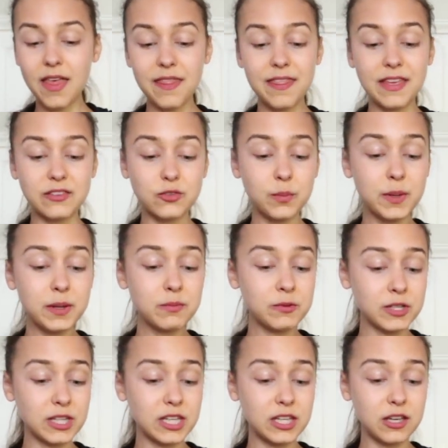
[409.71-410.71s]
This would be
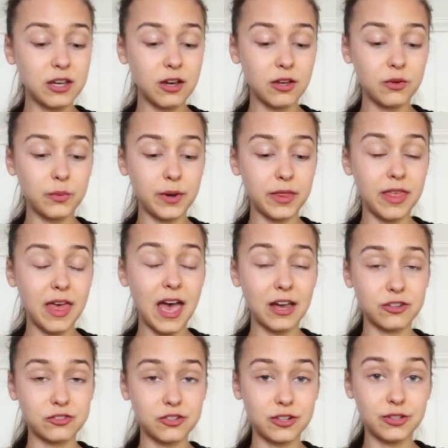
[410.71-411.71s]
really good with
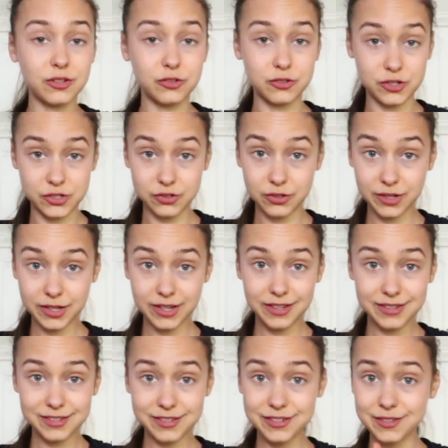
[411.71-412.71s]
extra nutritional
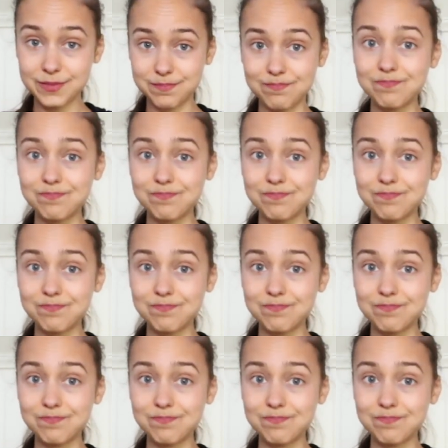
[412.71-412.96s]
yeast,